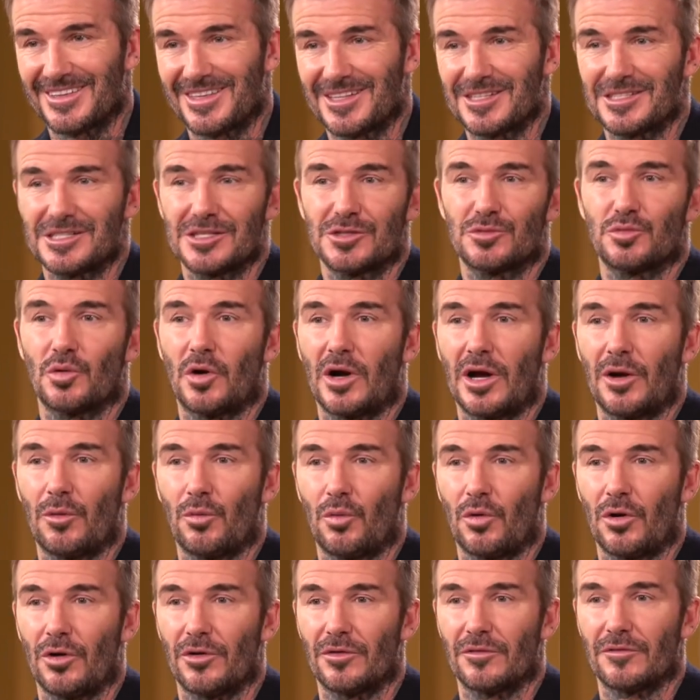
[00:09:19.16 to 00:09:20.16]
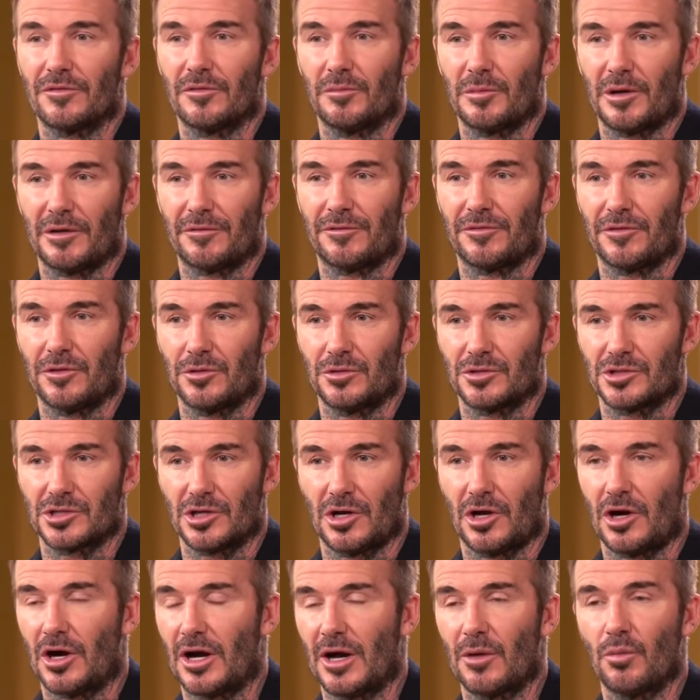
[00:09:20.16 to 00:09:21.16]
This is what I want for my
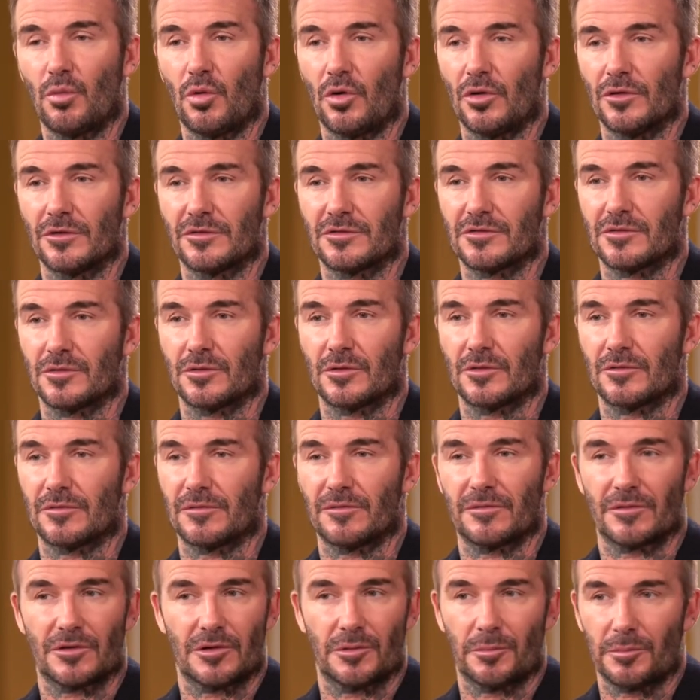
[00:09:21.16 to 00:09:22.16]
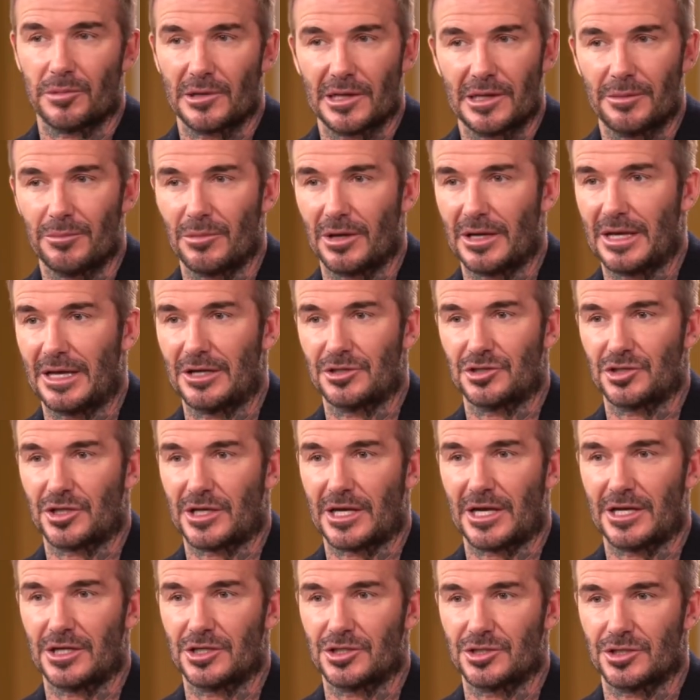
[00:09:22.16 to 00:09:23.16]
future. I want to complete my
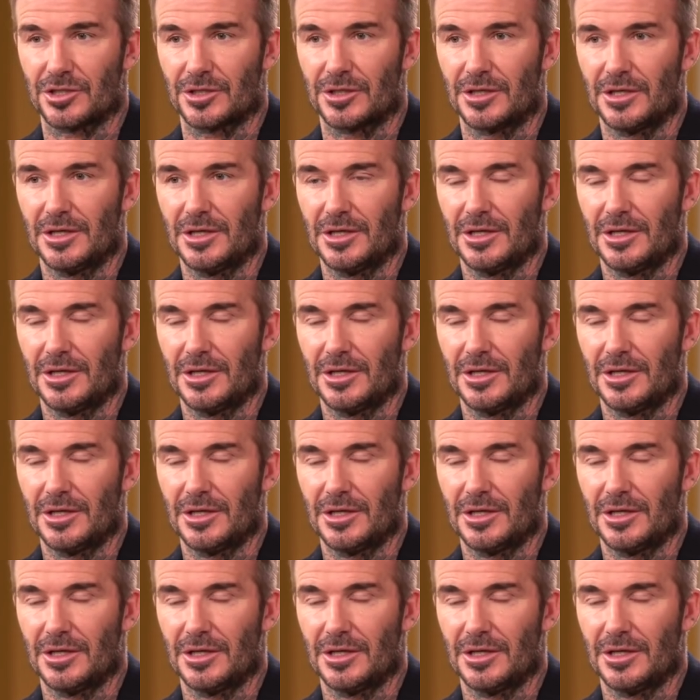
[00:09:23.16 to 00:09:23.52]
education.